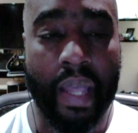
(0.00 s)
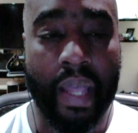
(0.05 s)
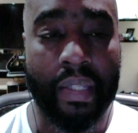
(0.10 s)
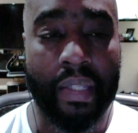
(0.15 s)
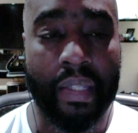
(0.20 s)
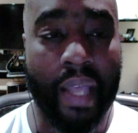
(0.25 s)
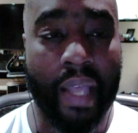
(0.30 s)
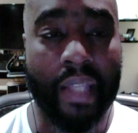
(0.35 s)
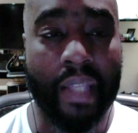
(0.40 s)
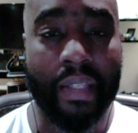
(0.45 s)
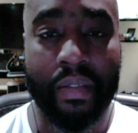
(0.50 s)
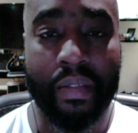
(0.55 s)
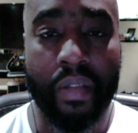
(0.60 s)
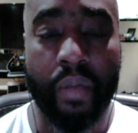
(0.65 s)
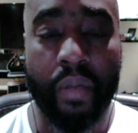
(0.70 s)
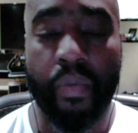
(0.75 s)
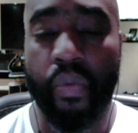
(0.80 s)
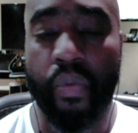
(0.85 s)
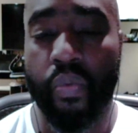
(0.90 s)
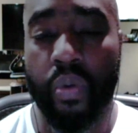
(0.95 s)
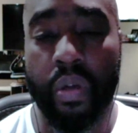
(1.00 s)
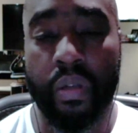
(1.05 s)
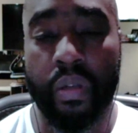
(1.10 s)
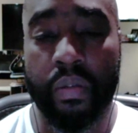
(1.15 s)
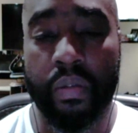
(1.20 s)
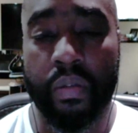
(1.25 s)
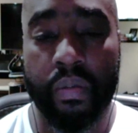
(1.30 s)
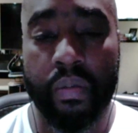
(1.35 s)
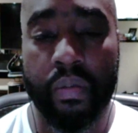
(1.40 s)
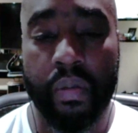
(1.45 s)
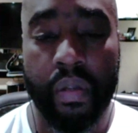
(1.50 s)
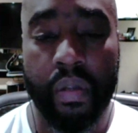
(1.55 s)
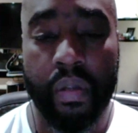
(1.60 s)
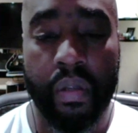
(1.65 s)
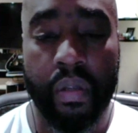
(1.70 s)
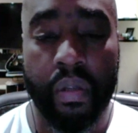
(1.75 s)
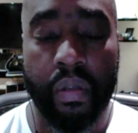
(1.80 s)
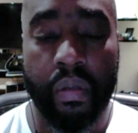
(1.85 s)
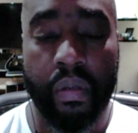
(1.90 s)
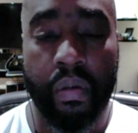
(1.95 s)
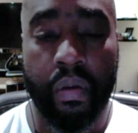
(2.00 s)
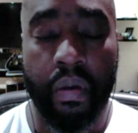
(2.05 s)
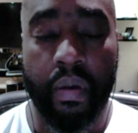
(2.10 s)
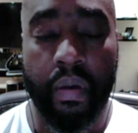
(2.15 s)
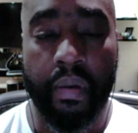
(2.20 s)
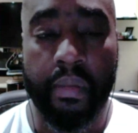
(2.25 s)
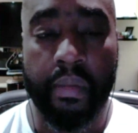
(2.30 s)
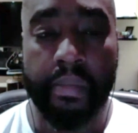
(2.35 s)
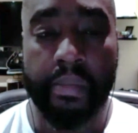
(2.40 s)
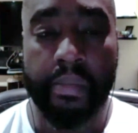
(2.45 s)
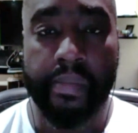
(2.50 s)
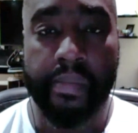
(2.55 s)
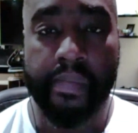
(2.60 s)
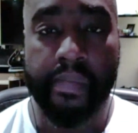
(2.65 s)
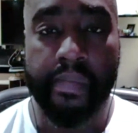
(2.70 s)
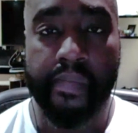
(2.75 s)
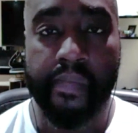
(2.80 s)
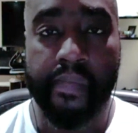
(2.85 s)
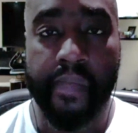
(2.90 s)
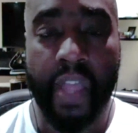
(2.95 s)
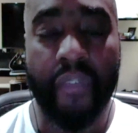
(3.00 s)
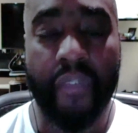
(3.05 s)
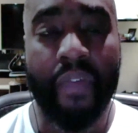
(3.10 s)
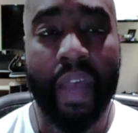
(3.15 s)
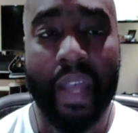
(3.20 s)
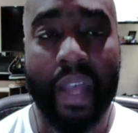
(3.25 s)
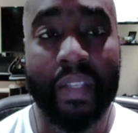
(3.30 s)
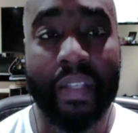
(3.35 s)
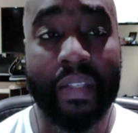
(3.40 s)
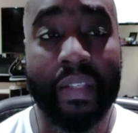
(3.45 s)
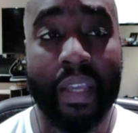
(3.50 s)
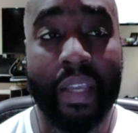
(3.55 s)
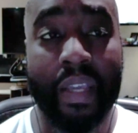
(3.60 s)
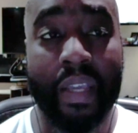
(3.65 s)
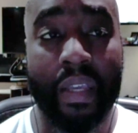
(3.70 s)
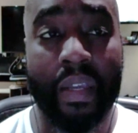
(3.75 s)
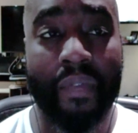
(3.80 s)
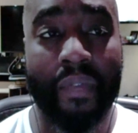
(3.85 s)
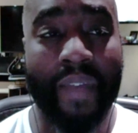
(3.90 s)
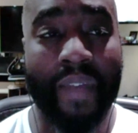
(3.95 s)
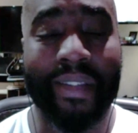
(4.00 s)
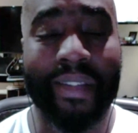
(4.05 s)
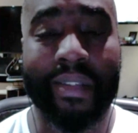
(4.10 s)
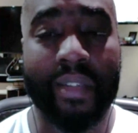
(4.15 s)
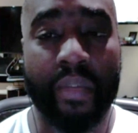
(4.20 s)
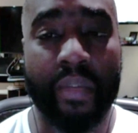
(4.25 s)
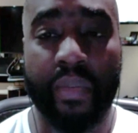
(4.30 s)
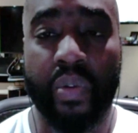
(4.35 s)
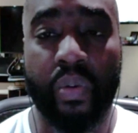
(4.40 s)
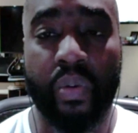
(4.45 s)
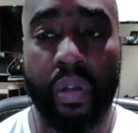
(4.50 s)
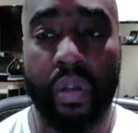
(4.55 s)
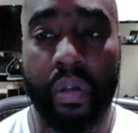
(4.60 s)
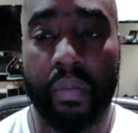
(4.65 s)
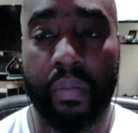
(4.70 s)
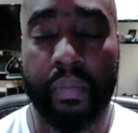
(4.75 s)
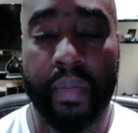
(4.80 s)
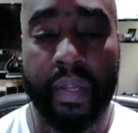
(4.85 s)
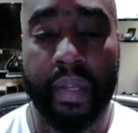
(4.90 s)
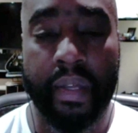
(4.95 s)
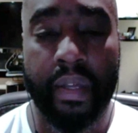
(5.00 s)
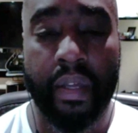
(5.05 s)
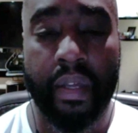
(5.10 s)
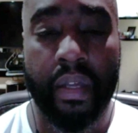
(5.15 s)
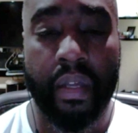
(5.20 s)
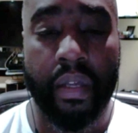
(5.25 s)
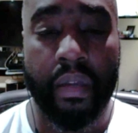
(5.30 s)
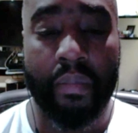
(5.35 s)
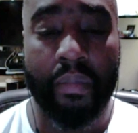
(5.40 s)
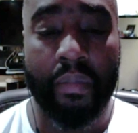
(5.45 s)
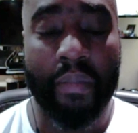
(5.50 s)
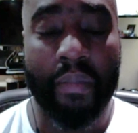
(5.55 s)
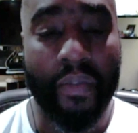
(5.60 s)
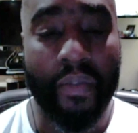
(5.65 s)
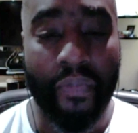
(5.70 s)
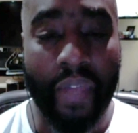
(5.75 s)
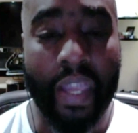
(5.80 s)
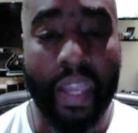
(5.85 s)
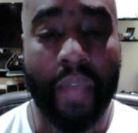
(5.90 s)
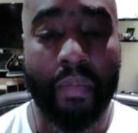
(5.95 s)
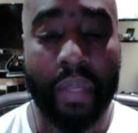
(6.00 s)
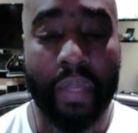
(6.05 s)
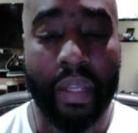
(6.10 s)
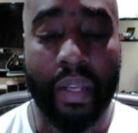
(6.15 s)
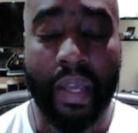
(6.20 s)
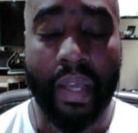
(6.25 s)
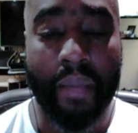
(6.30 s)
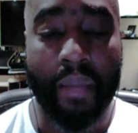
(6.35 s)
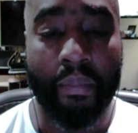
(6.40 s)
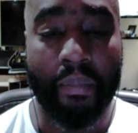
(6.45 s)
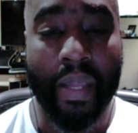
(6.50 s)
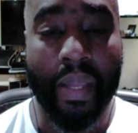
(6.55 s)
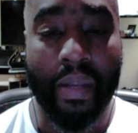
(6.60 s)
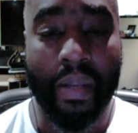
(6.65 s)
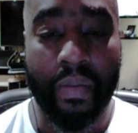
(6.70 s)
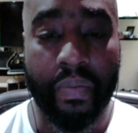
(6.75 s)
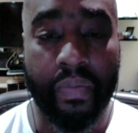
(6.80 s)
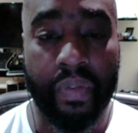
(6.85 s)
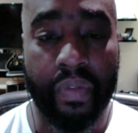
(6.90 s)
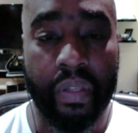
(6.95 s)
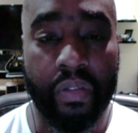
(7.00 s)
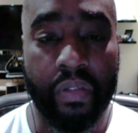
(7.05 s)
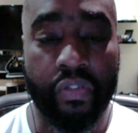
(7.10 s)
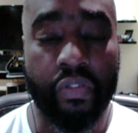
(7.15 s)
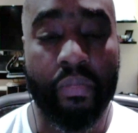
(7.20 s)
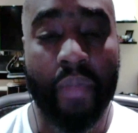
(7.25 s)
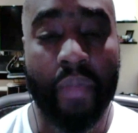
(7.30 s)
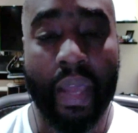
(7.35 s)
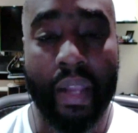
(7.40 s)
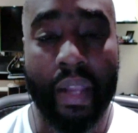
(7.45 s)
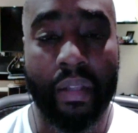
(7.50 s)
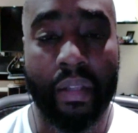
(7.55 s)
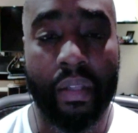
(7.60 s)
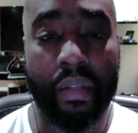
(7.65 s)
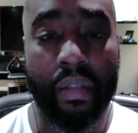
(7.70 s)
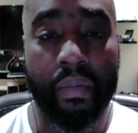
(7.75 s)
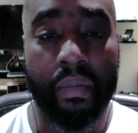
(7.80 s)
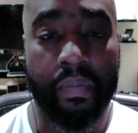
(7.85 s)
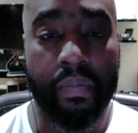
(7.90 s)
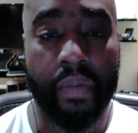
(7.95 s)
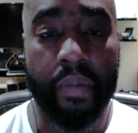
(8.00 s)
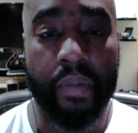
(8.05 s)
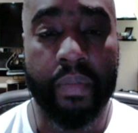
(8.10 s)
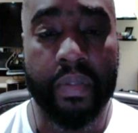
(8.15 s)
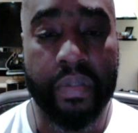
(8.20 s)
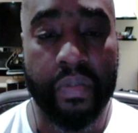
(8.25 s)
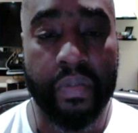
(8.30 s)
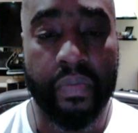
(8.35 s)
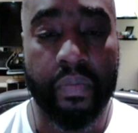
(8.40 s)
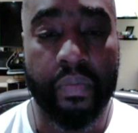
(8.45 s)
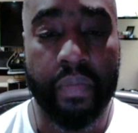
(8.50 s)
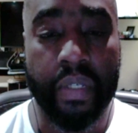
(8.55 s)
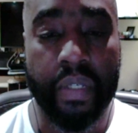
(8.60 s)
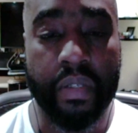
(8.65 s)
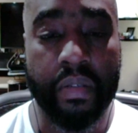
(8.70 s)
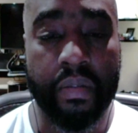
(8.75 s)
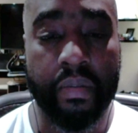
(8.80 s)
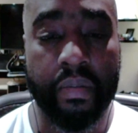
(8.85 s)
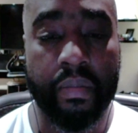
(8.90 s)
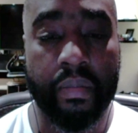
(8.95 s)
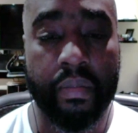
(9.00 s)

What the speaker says: That's number one. Um, if I had to sum it all up, my family and I benefit dramatically from this information,